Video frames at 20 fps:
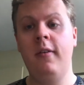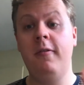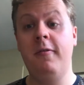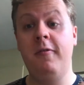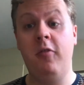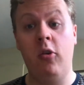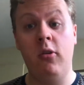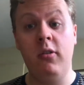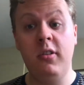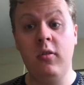
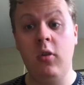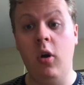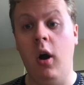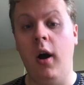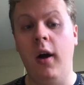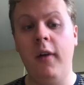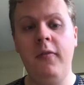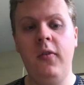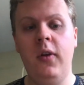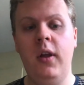First
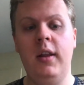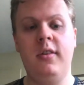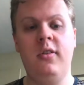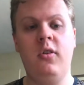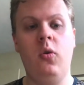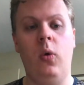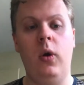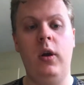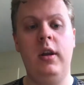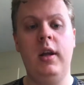off, it's
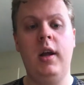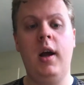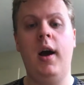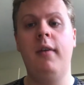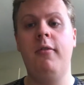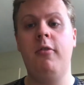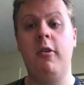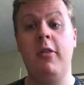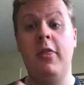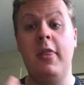going to
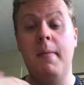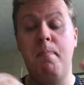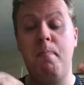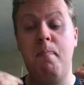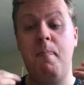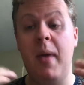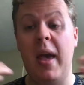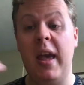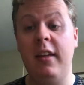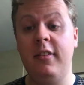cover the
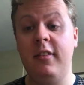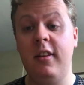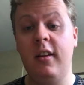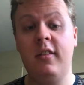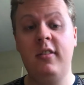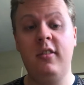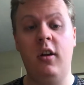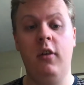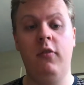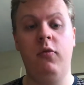
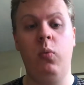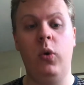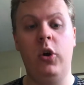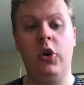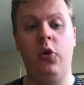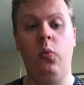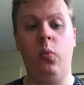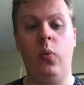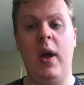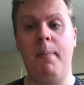basics of what
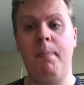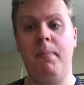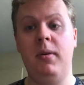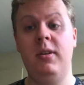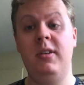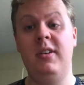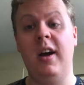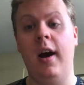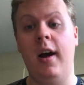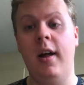a whip
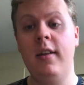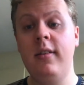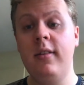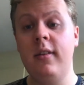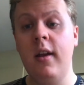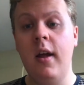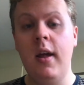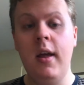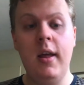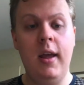does.
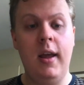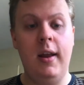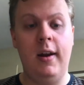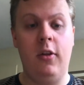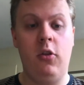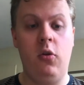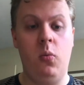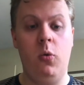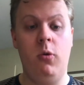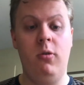In
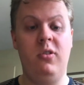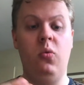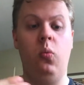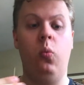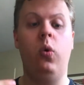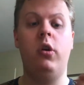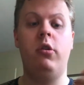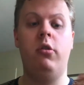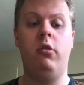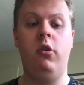other words,
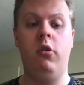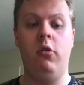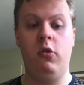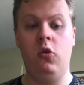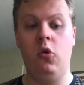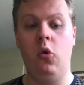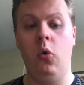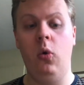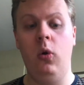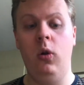what are your
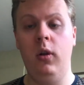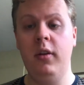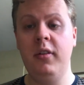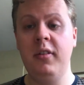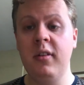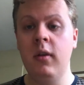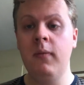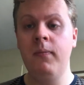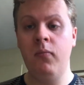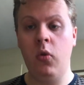
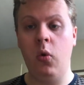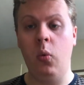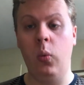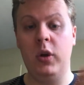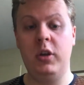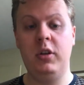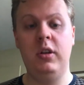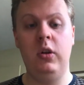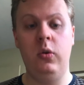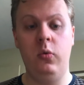goals?
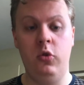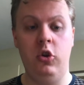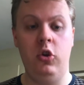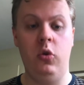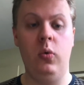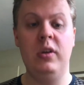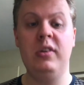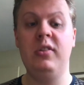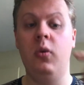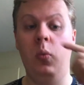What do you
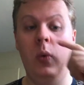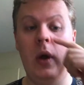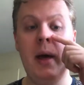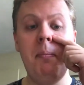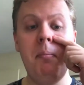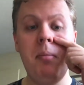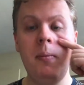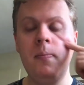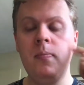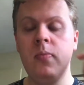do as a
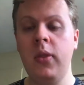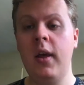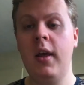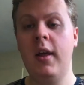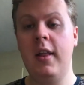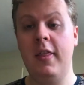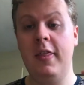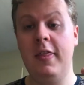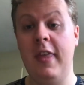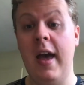whip?
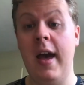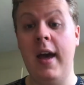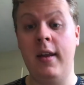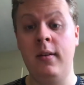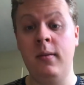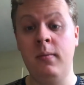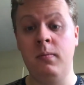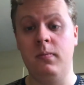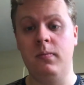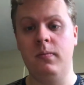Then
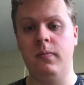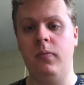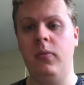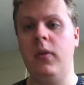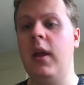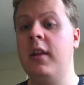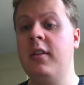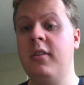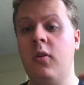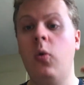
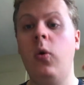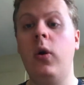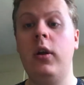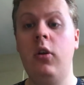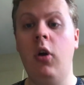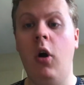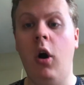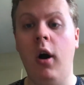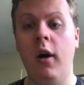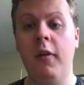it's going
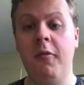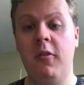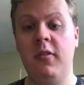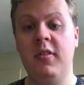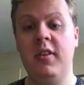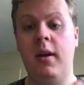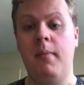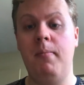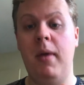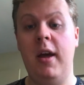to offer
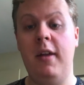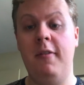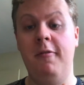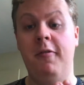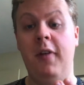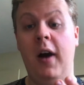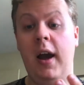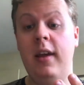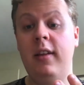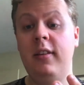some
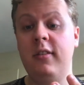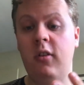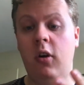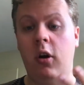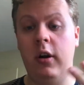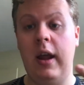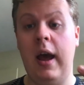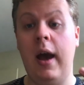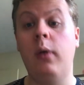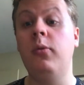advice
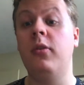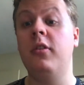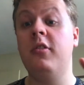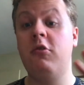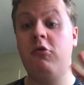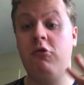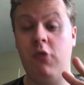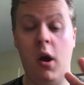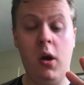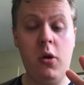on how to
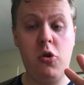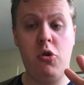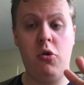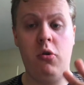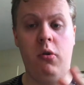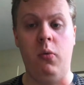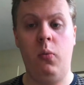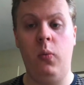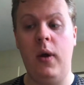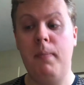
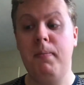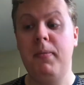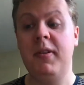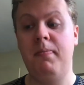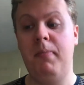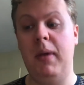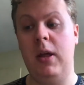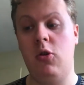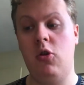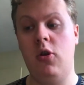structure whip
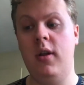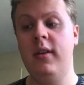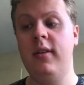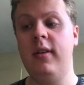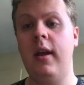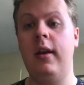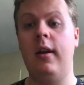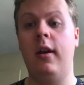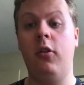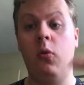speeches.
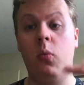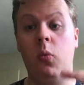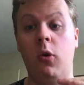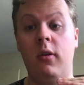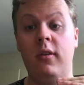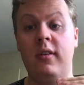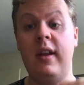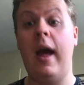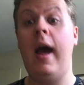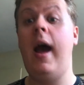In other
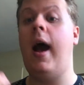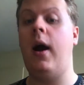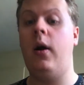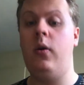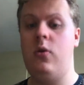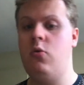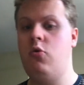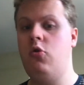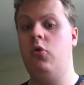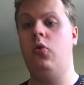words, how
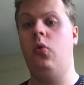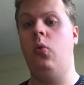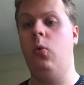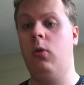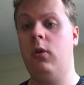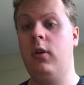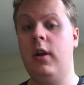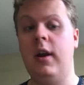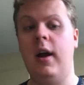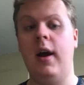you should
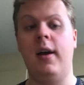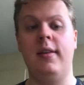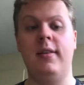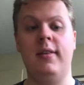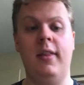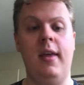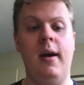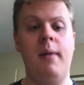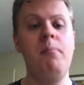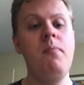organize
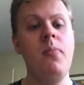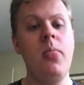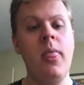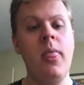them.